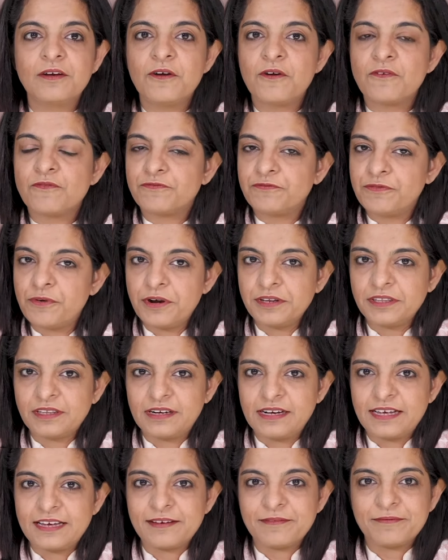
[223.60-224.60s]

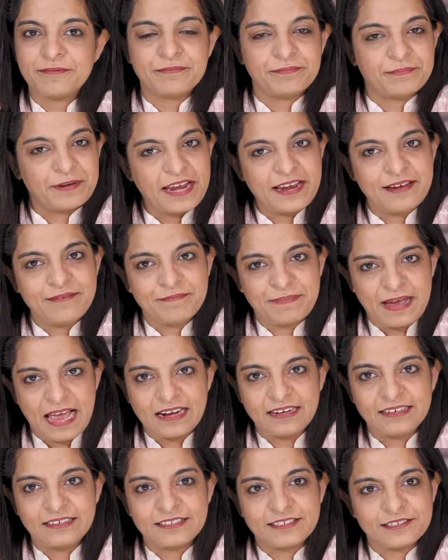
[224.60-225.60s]
Fourthly, bring
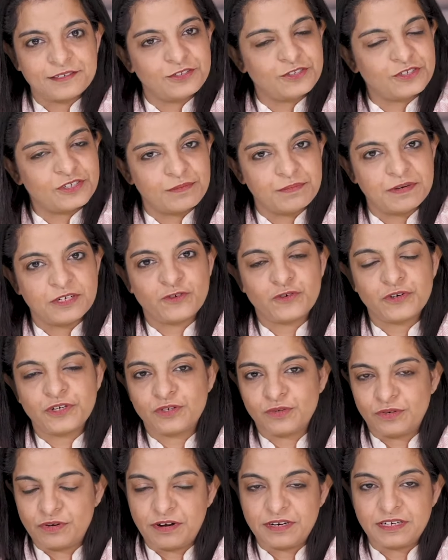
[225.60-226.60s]
balance and symmetry
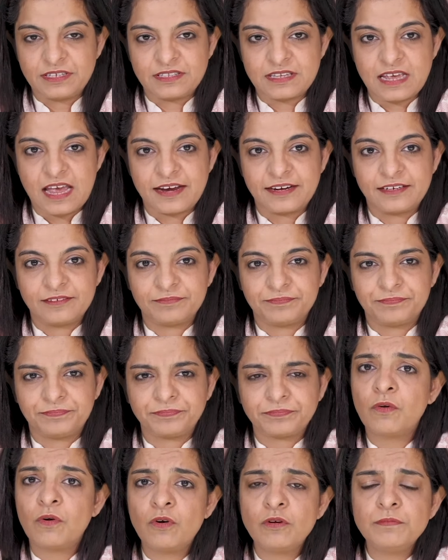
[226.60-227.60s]
to your design.
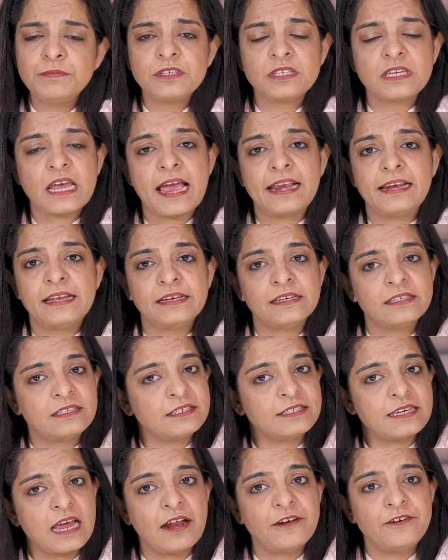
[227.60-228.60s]
Home styling is
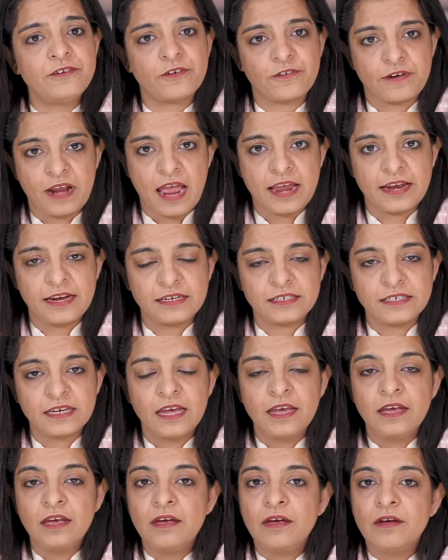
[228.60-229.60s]
done right
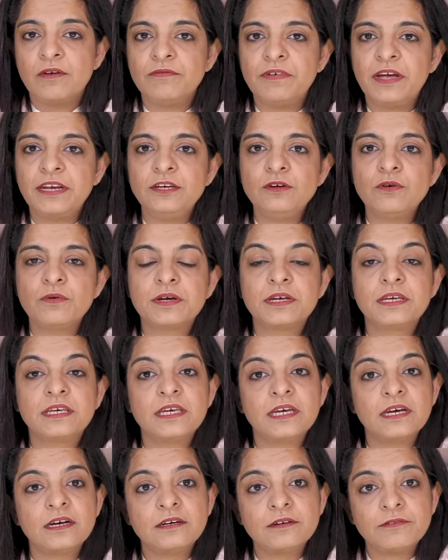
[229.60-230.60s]
when you
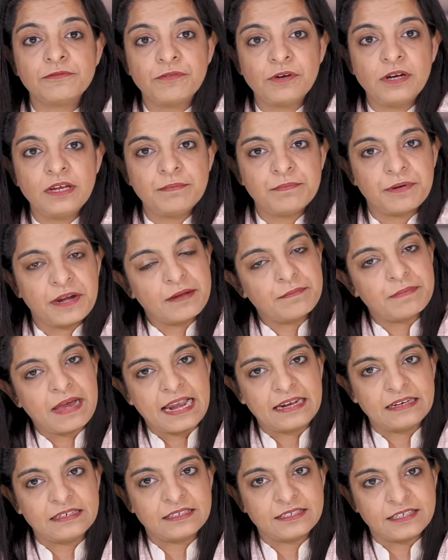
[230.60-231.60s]
carefully bring
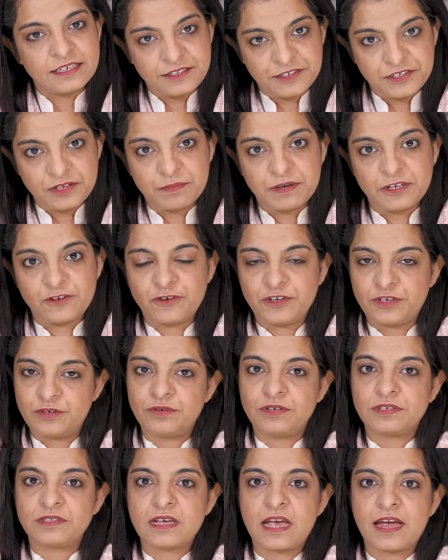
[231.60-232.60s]
balance and symmetry to
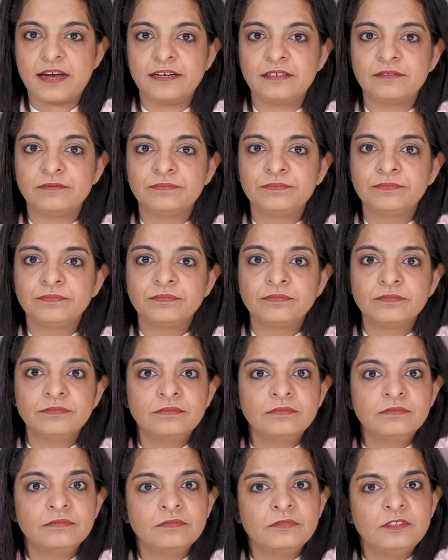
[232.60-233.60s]
design.
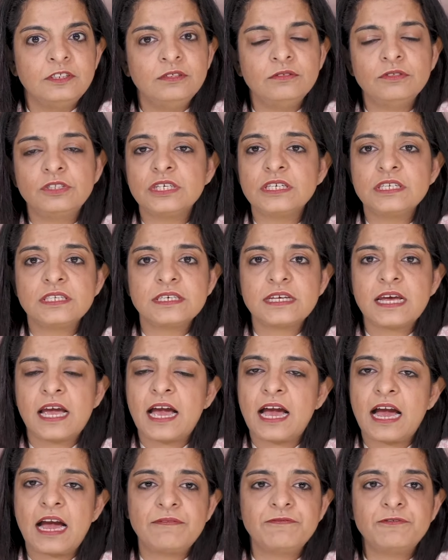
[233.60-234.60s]
You just
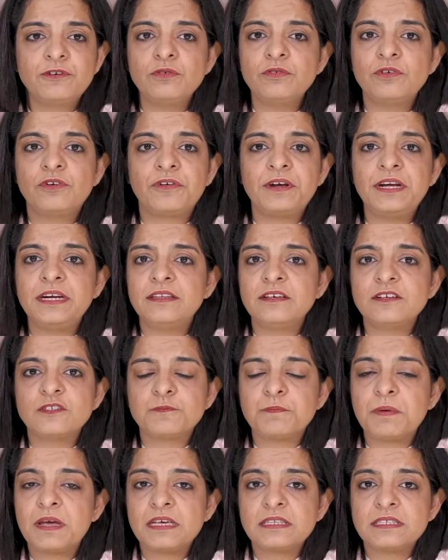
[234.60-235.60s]
have to treat the
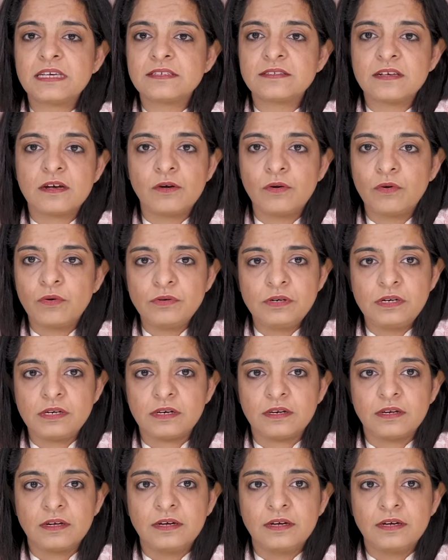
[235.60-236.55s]
space as a whole.